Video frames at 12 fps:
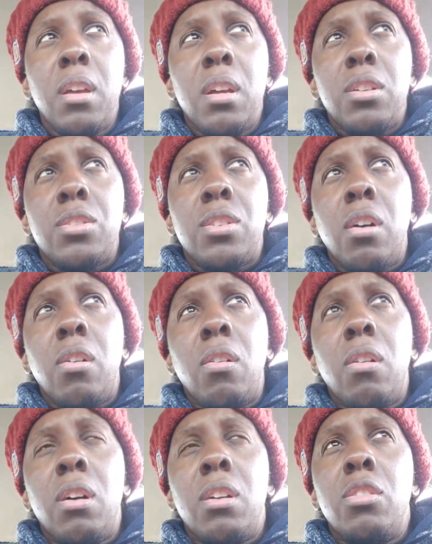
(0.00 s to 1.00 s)

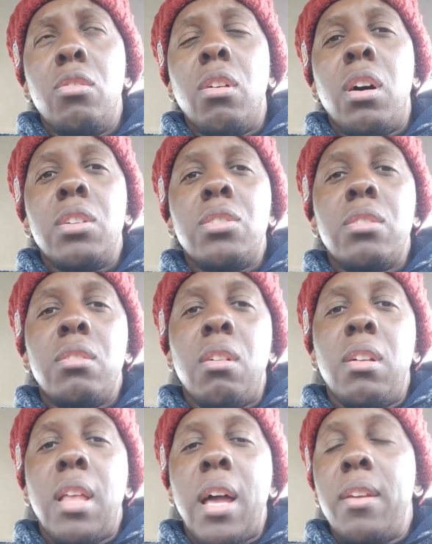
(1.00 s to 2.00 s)
So you lost
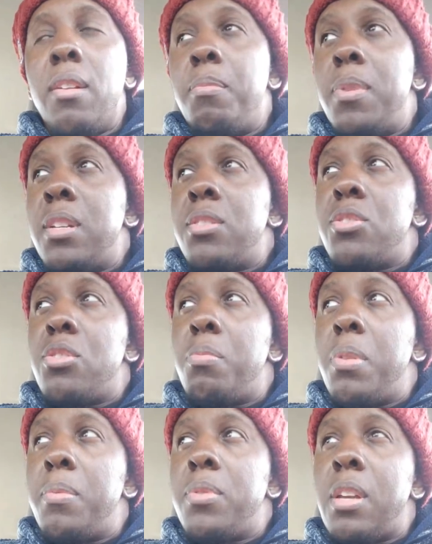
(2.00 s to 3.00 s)
a lot of your business. So
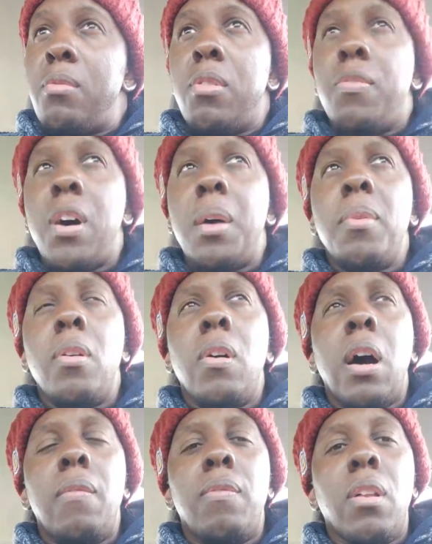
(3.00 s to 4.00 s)
people say, well, Fabio,
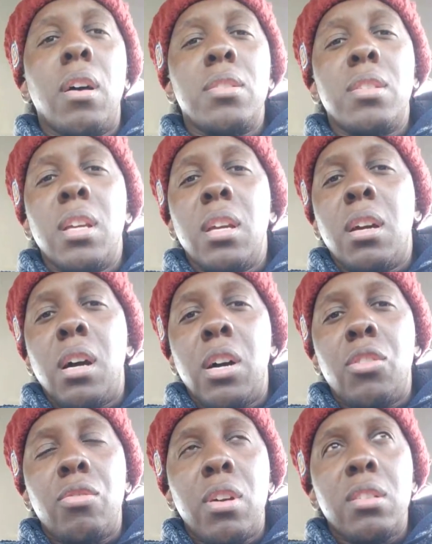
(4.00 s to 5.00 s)
I've lost 10
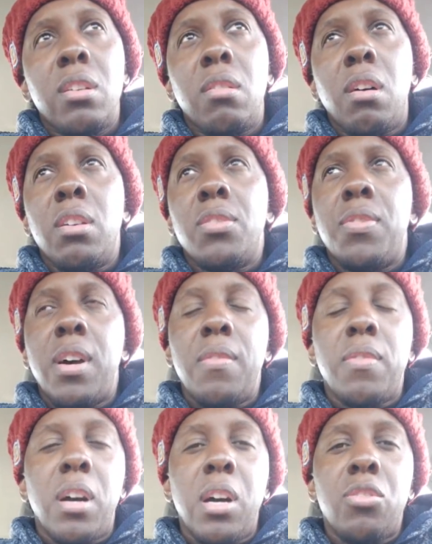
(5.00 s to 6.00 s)
contracts. I lost
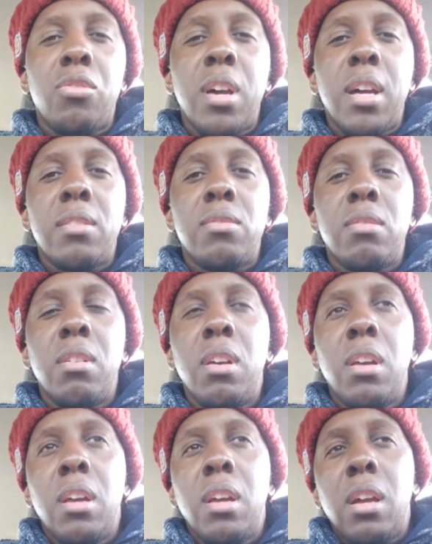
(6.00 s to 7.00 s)
5 contracts.
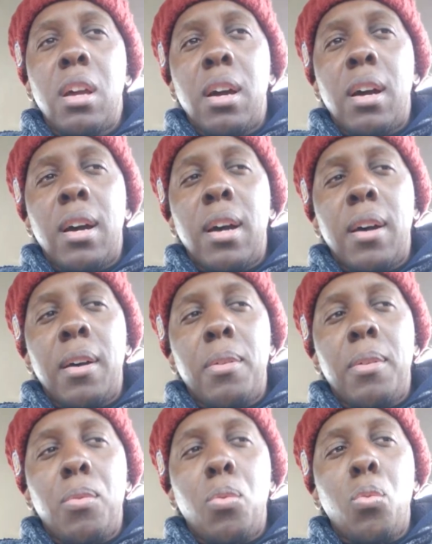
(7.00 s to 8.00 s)

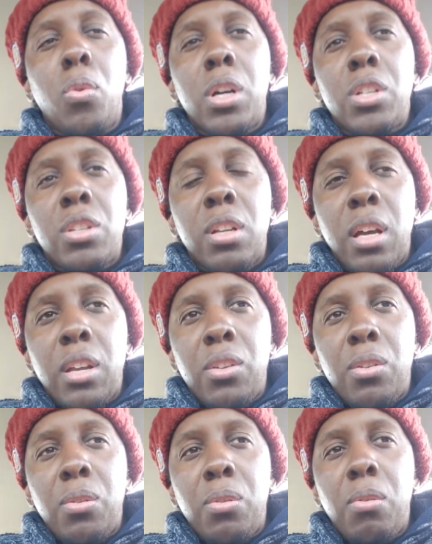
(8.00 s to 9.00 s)
What should I
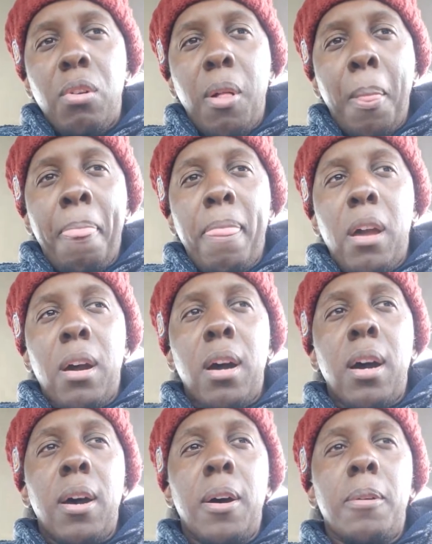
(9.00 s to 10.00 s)
do?
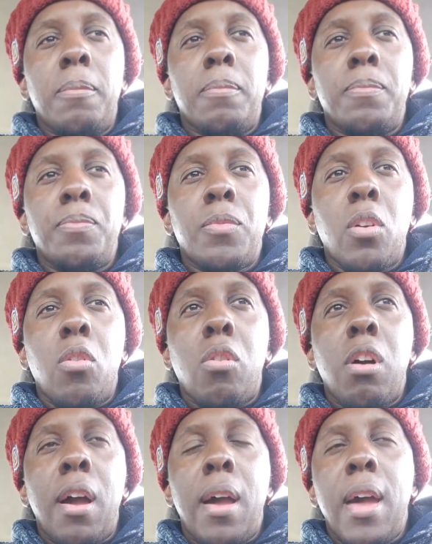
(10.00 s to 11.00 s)

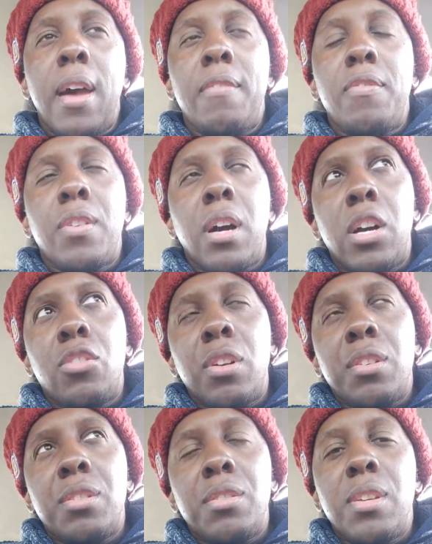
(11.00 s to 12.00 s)
Or I have
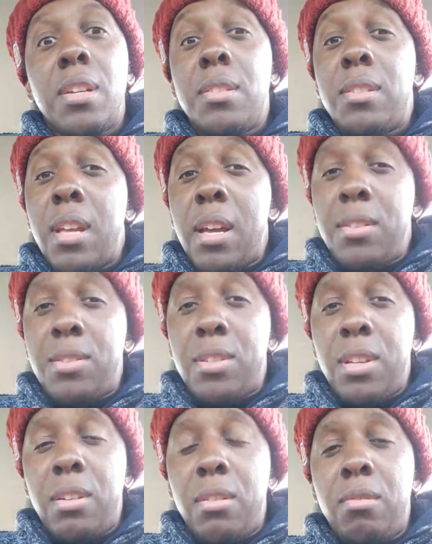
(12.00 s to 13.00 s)
contracts that's at a
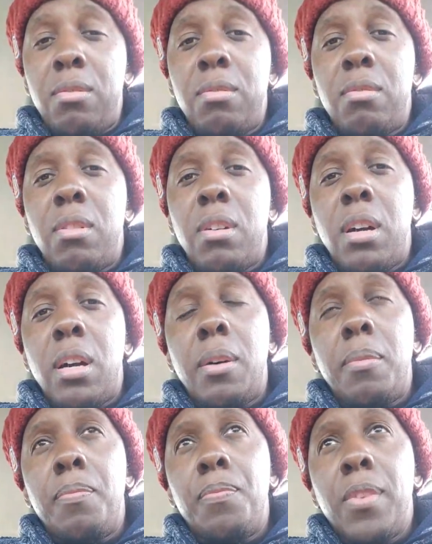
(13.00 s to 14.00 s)
standstill.
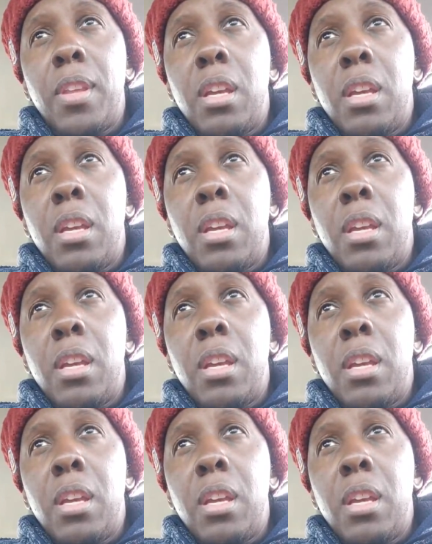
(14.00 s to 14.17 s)
Um,